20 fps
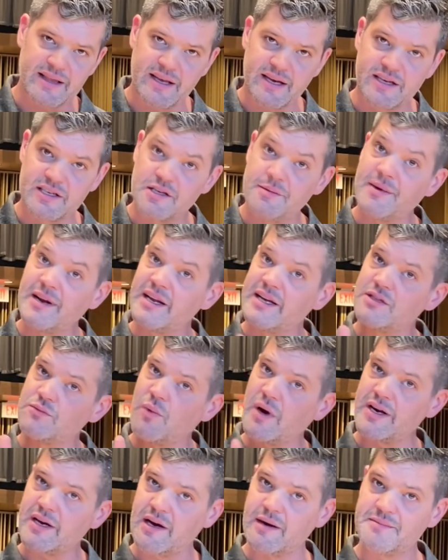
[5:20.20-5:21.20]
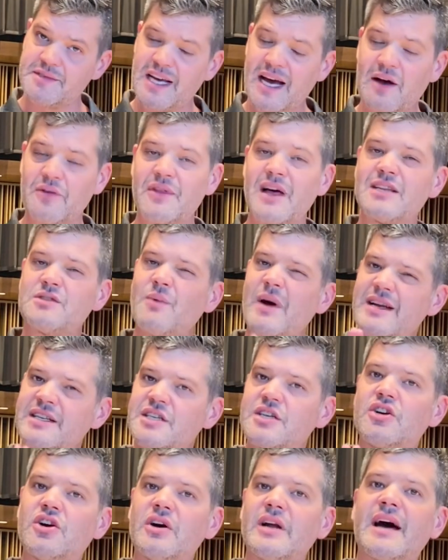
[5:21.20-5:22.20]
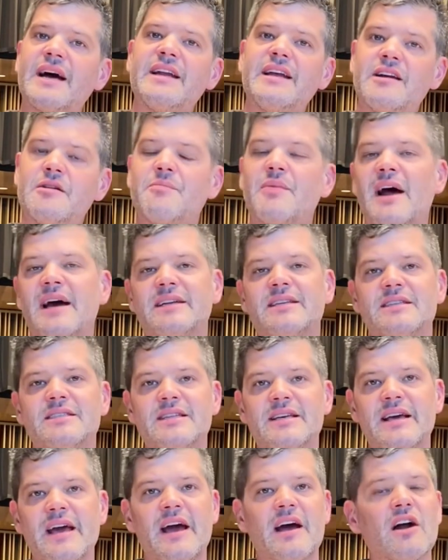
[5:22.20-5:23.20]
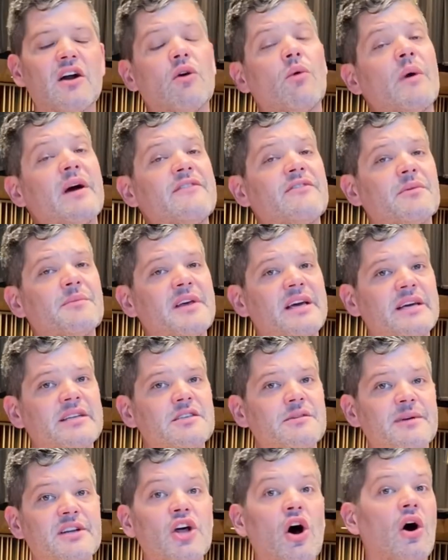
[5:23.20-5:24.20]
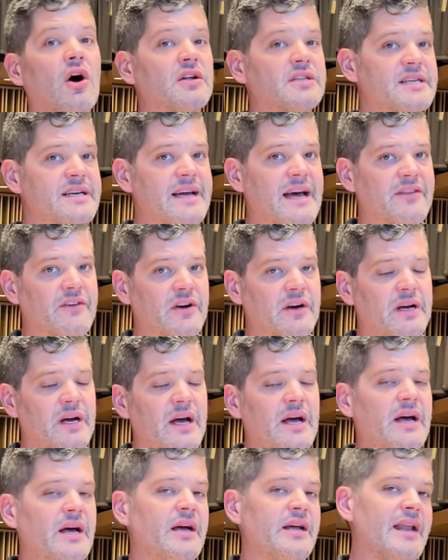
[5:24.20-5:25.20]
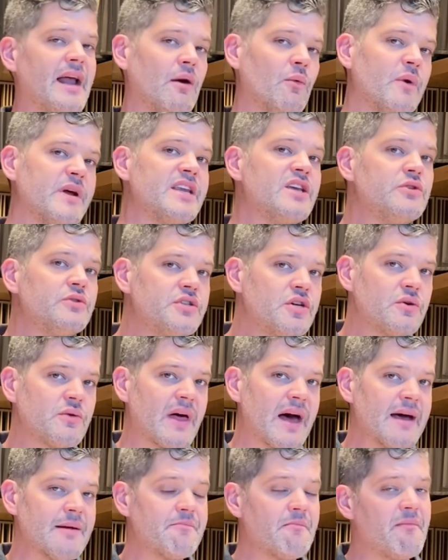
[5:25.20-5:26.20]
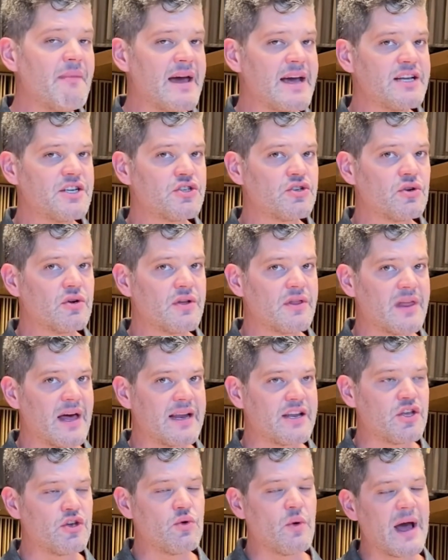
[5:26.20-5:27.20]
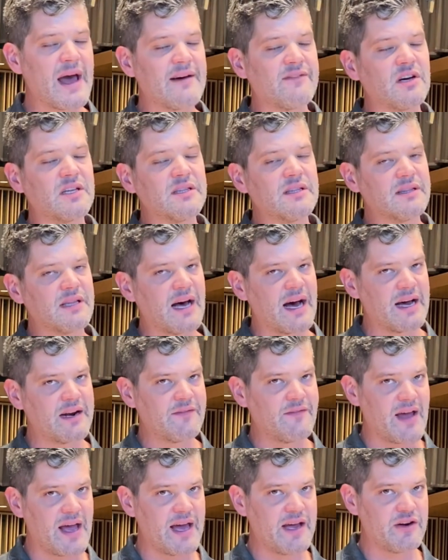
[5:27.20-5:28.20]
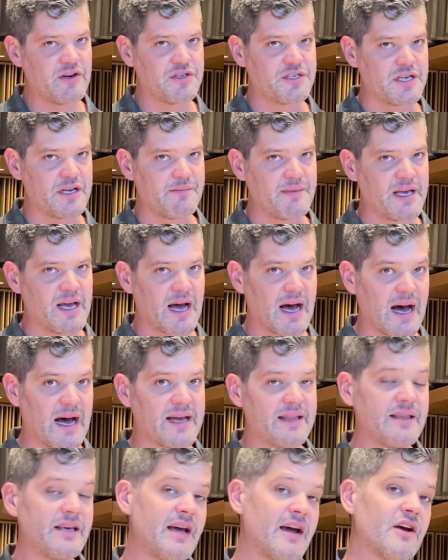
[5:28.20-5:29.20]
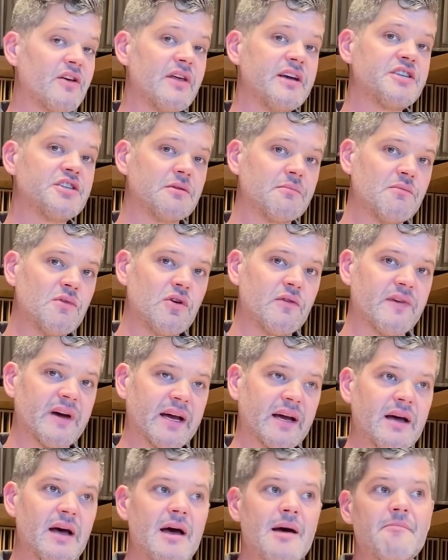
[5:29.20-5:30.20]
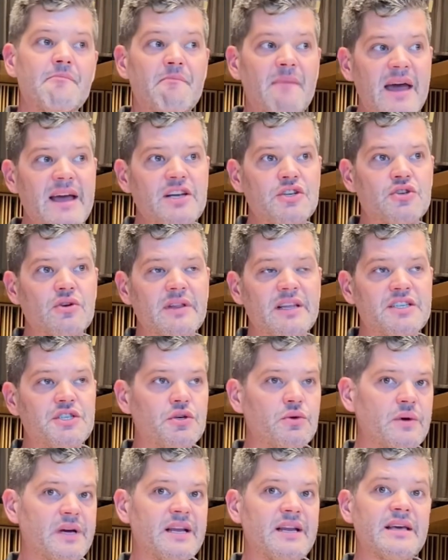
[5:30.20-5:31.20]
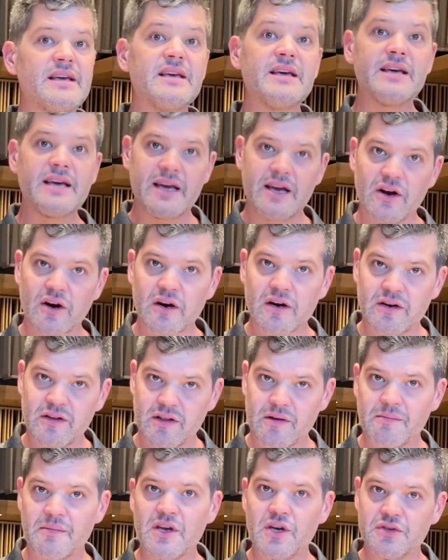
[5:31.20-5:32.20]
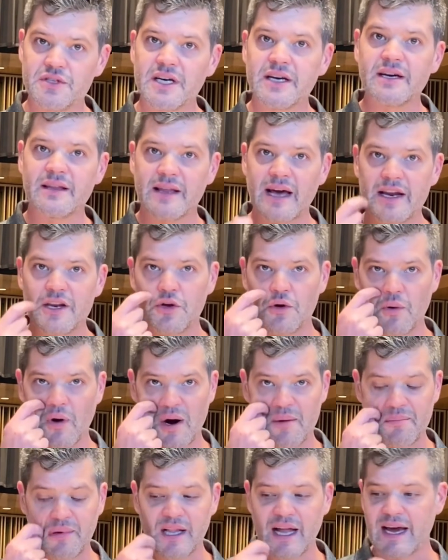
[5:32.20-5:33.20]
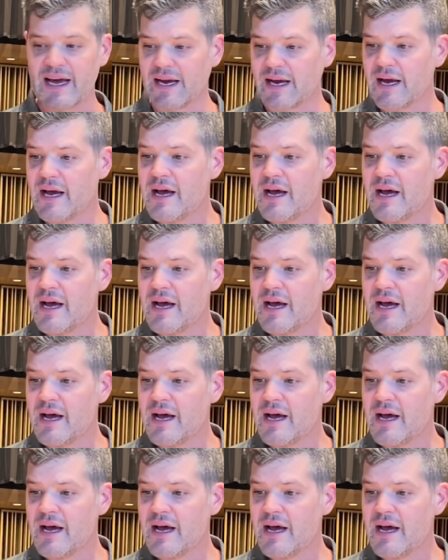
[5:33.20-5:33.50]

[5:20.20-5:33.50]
the instrument is what comes out, that's why it's a good idea to practice the air away from the instrument altogether. Now, when you do that, make sure that you have a lot of energy behind the air that you're moving. Make sure that you can hear the music that you are playing.